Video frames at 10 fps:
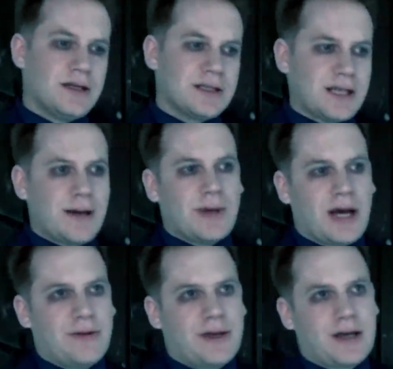
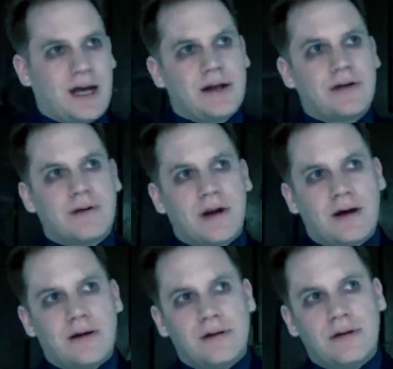Somehow the
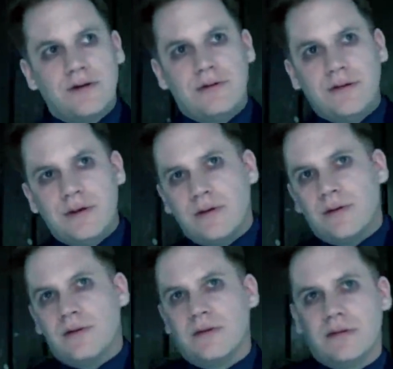Gangrel
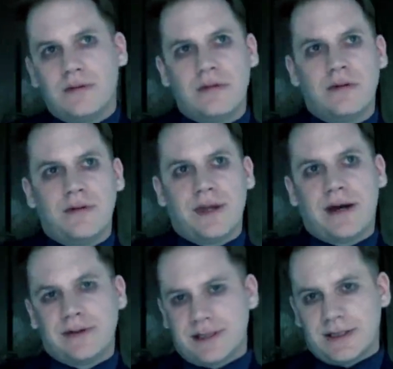knew
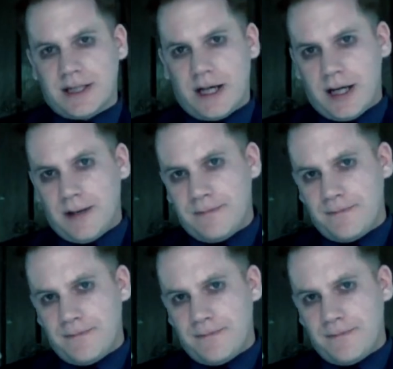Now is the time.